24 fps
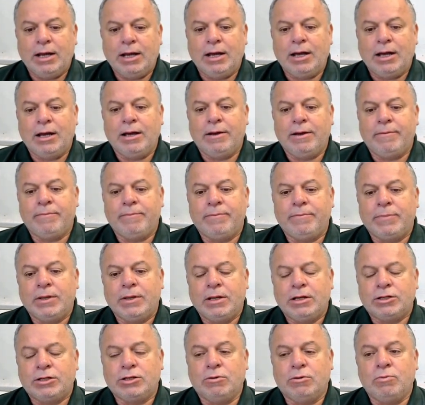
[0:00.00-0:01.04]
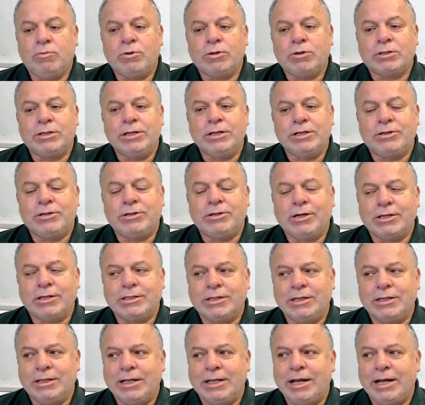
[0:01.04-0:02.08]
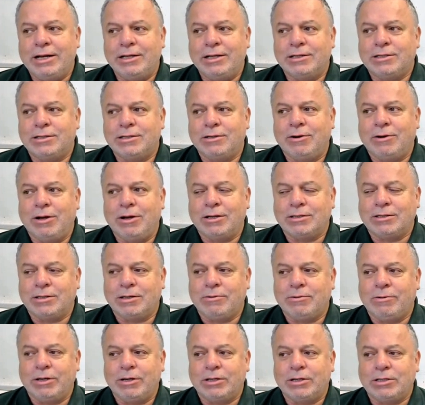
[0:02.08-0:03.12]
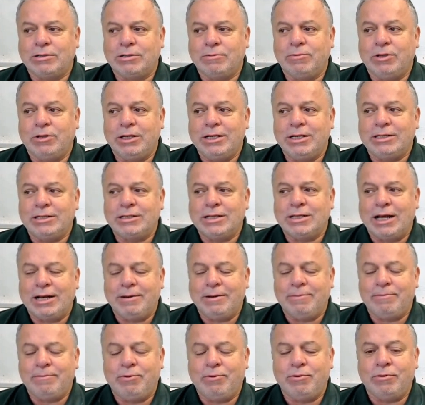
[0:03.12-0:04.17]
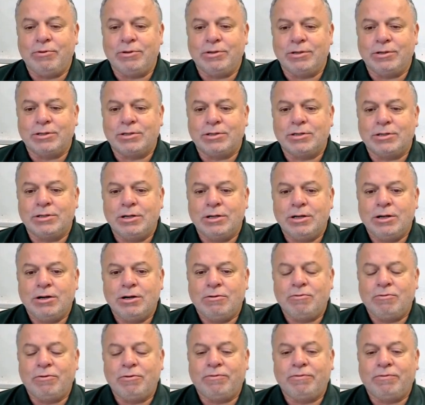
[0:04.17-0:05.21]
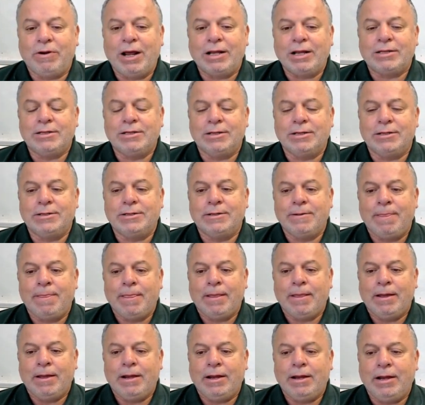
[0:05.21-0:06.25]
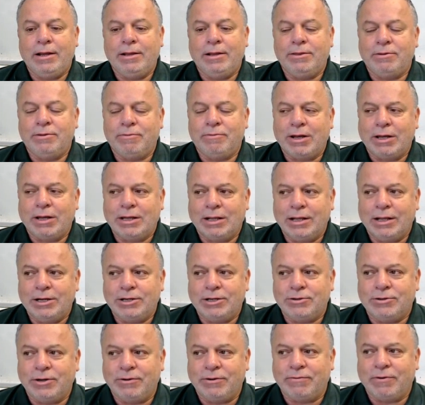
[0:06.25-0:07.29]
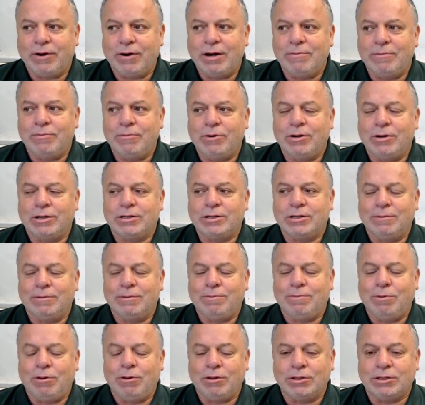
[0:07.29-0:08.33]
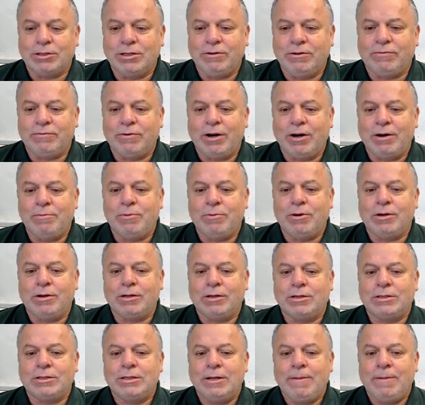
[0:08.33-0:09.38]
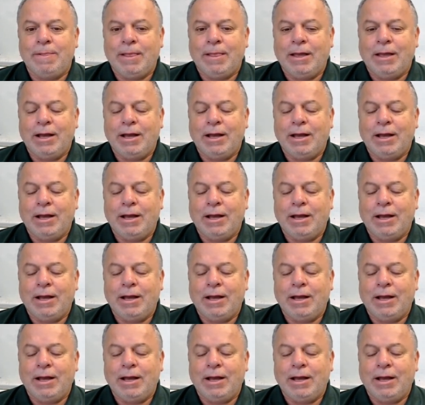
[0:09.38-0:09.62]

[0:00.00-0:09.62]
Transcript: So what's interesting then is to ask the question, well, is that importance reflected in the regulatory frameworks, in the policy frameworks,